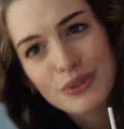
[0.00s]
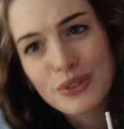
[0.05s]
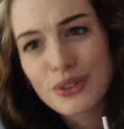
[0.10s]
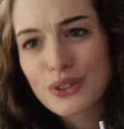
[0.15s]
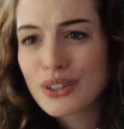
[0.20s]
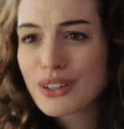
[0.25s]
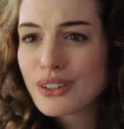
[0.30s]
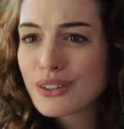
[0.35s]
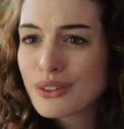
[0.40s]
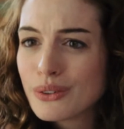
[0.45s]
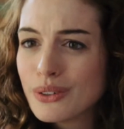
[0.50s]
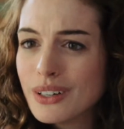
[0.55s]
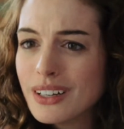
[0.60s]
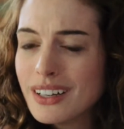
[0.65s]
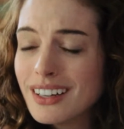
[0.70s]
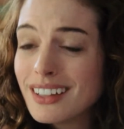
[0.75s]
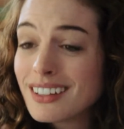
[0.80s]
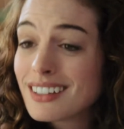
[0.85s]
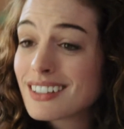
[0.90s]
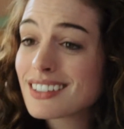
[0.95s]
for
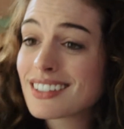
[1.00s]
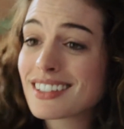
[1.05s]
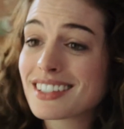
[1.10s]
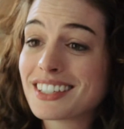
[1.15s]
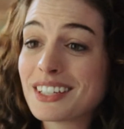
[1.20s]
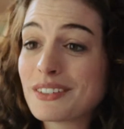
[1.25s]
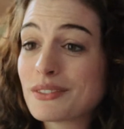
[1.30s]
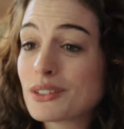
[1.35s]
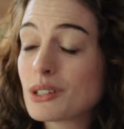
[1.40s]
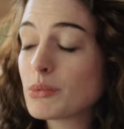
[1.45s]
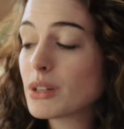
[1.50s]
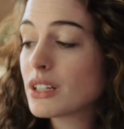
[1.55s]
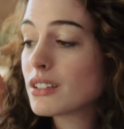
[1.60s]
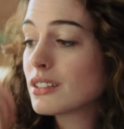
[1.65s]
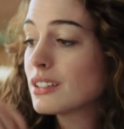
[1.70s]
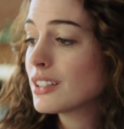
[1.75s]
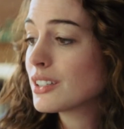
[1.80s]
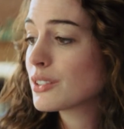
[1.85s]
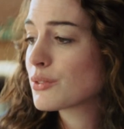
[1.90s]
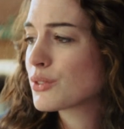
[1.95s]
you. This isn't even
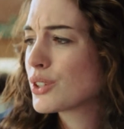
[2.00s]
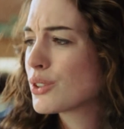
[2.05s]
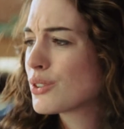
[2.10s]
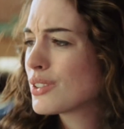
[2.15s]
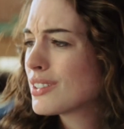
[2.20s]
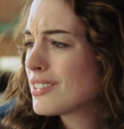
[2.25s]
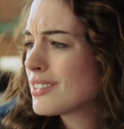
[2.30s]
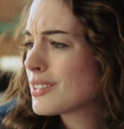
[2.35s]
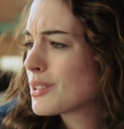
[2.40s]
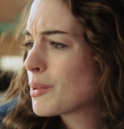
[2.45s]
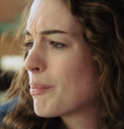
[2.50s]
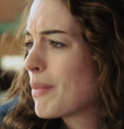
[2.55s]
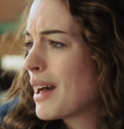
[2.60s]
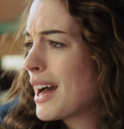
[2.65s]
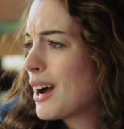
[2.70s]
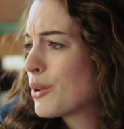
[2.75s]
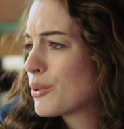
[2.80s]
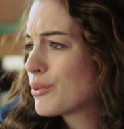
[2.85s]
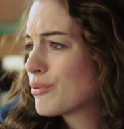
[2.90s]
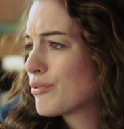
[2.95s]
about sex for you. This is
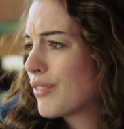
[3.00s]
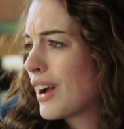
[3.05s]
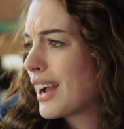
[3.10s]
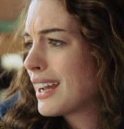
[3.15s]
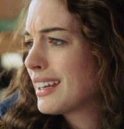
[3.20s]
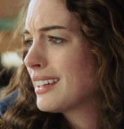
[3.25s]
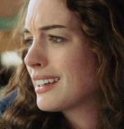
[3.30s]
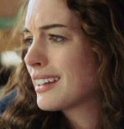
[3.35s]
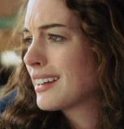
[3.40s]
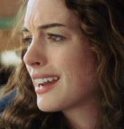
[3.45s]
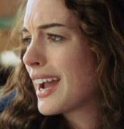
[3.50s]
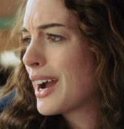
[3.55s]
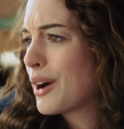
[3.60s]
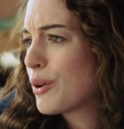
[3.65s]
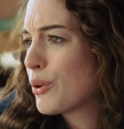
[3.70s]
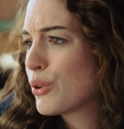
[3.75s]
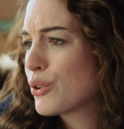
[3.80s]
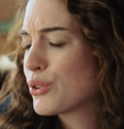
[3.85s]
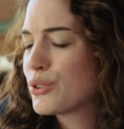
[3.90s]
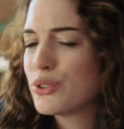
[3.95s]
about finding an
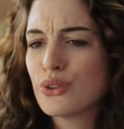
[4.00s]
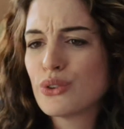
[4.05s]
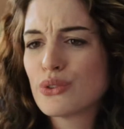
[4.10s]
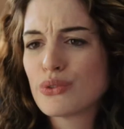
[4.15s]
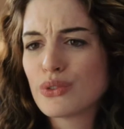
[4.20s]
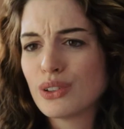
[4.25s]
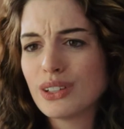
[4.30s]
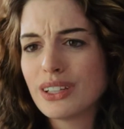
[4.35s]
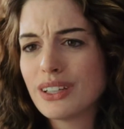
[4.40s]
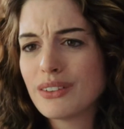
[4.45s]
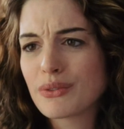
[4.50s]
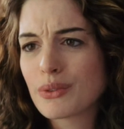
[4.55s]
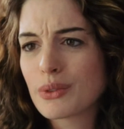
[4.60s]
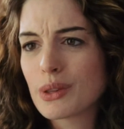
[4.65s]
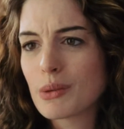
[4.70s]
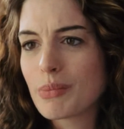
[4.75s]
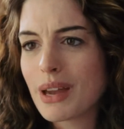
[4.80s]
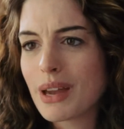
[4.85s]
hour or two of relief from the